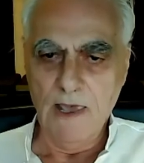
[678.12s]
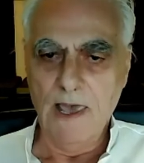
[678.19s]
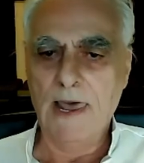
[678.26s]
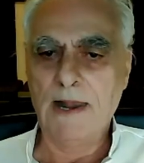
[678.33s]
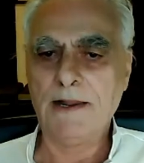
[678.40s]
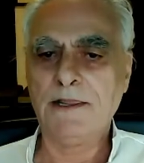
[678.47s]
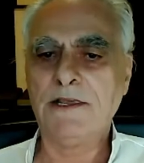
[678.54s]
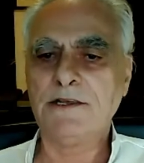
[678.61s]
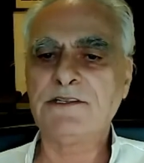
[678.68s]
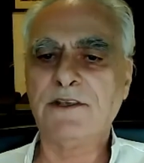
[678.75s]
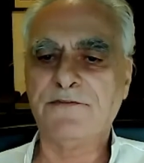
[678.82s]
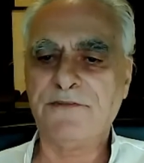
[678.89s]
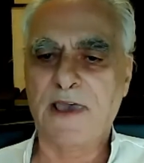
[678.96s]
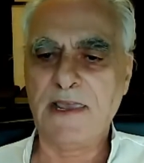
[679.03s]
And it is
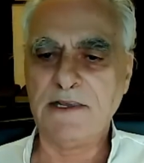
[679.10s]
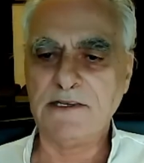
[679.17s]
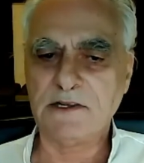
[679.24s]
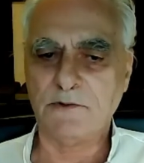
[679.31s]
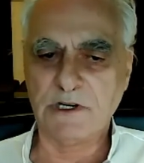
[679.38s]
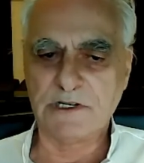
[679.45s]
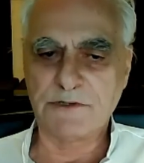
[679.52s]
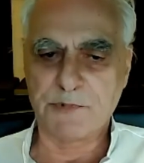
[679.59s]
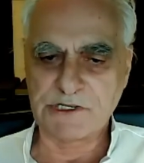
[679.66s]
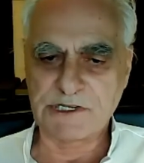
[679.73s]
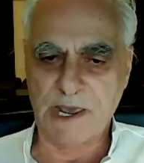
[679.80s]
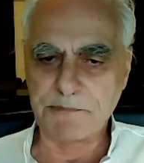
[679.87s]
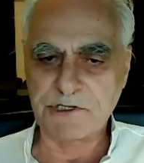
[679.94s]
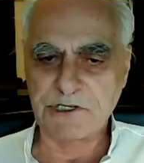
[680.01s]
the phase in which
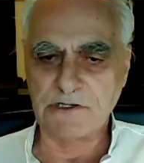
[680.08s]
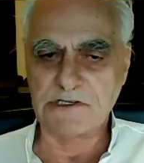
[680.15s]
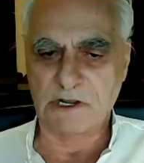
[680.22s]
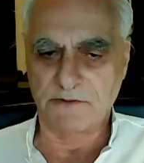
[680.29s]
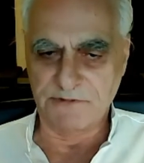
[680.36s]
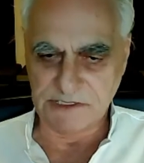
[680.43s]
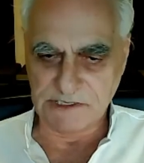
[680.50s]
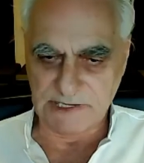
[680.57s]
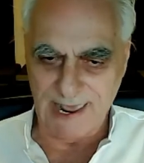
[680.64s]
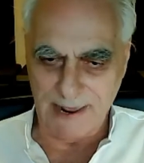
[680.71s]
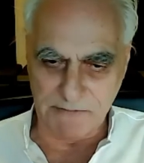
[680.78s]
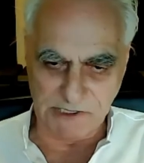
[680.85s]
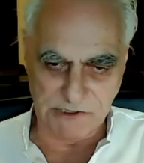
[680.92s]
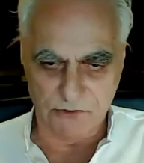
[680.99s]
perceptions of
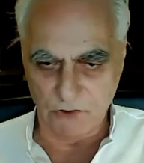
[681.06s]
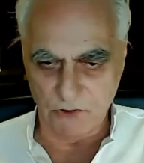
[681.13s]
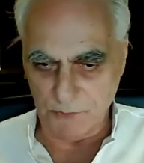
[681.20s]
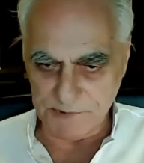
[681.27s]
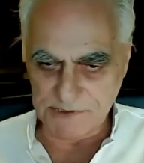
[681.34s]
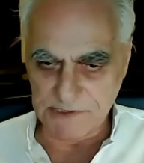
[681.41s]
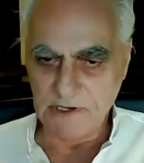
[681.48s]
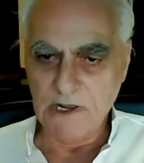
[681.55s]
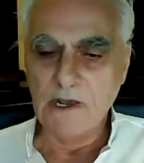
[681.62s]
Islamist groups,